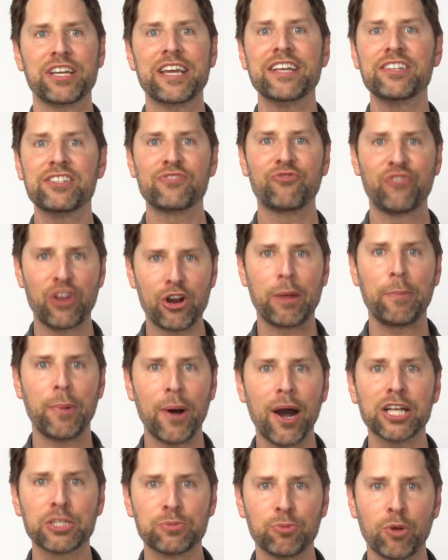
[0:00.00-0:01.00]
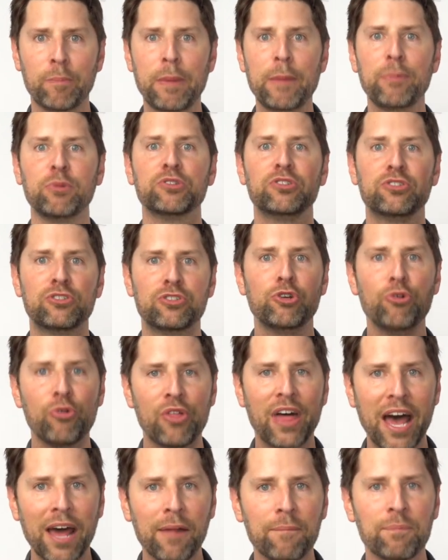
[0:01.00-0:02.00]
is very possible and people do
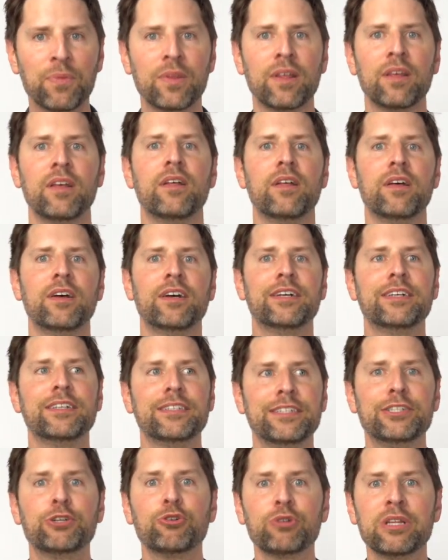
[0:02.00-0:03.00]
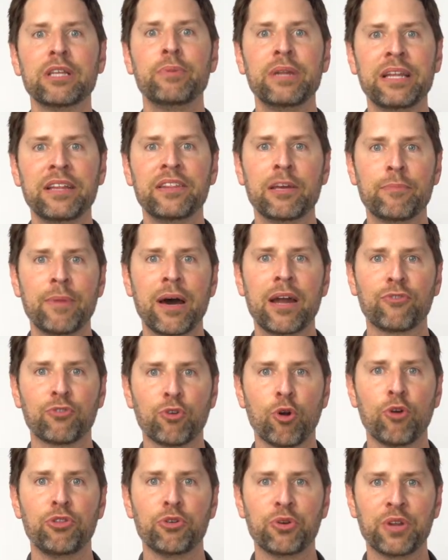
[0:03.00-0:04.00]
that, you're limiting the amount of
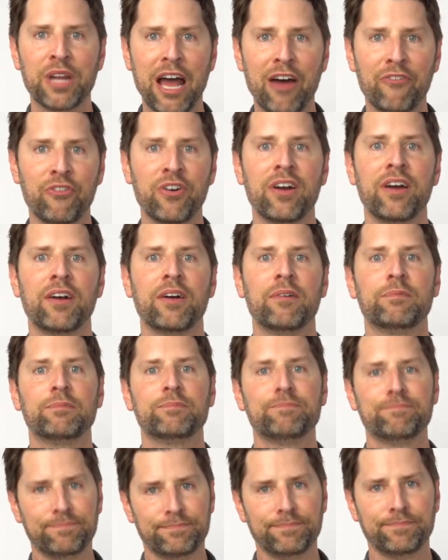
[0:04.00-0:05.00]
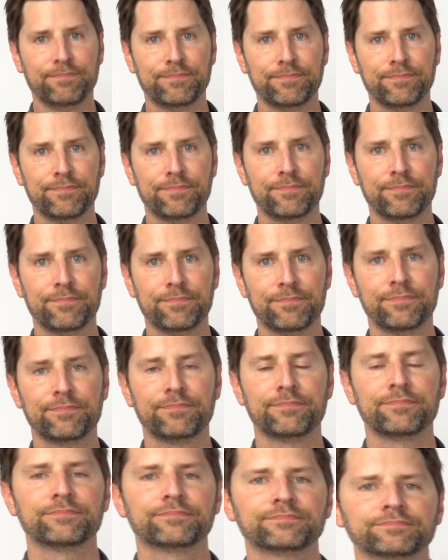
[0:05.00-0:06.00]
growth you can have.
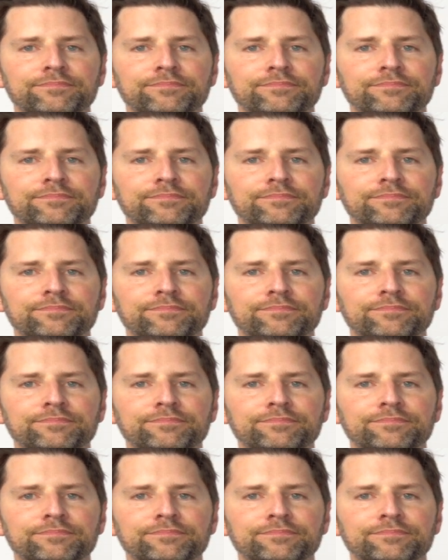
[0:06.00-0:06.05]
Now